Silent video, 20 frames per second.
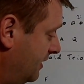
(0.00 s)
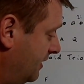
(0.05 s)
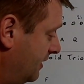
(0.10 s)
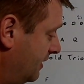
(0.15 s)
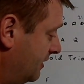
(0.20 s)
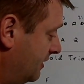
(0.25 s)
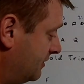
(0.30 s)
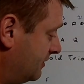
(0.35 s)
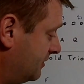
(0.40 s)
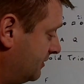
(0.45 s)

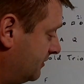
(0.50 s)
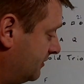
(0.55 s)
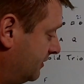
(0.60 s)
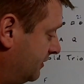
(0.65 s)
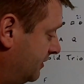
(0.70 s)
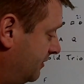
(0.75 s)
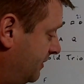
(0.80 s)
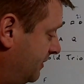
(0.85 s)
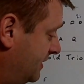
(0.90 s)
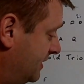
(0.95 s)
is going
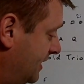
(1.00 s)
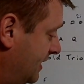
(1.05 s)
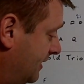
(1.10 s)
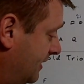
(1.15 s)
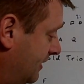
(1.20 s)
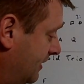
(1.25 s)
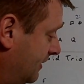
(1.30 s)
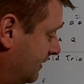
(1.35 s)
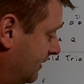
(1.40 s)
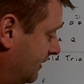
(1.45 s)
to be
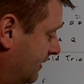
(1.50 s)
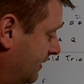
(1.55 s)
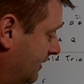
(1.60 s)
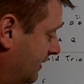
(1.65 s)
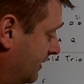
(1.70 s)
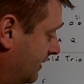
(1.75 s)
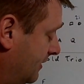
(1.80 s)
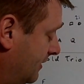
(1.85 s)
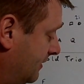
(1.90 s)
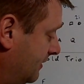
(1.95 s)
taking
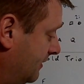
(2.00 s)
a